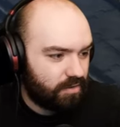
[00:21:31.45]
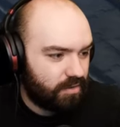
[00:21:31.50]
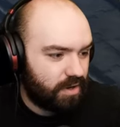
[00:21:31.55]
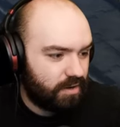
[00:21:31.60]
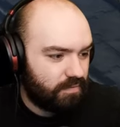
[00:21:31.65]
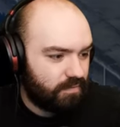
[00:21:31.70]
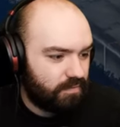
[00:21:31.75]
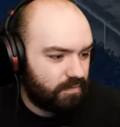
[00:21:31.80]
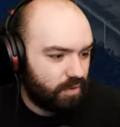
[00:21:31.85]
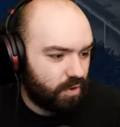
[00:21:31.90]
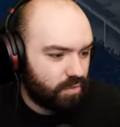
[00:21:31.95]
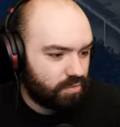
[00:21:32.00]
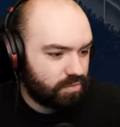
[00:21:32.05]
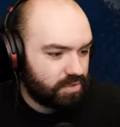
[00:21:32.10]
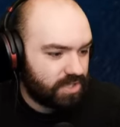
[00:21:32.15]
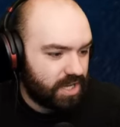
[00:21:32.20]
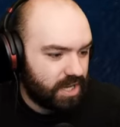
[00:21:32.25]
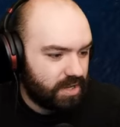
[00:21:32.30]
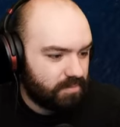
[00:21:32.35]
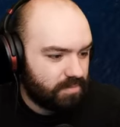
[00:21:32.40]
a vault
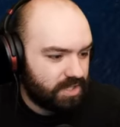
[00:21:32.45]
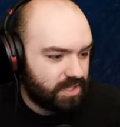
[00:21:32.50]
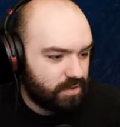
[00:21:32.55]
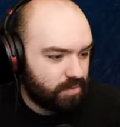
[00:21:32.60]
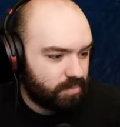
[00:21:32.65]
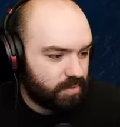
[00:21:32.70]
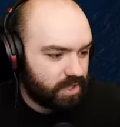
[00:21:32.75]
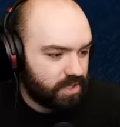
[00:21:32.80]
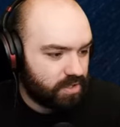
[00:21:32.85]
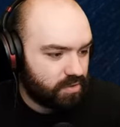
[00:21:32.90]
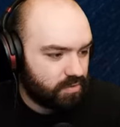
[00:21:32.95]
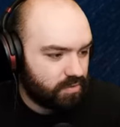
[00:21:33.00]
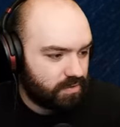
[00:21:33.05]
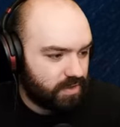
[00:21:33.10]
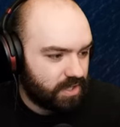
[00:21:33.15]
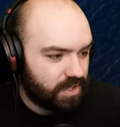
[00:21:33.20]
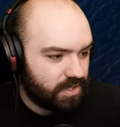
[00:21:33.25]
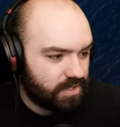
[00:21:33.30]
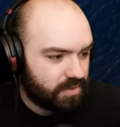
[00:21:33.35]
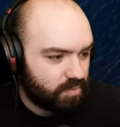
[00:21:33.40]
type deal, but I don't
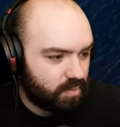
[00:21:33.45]
think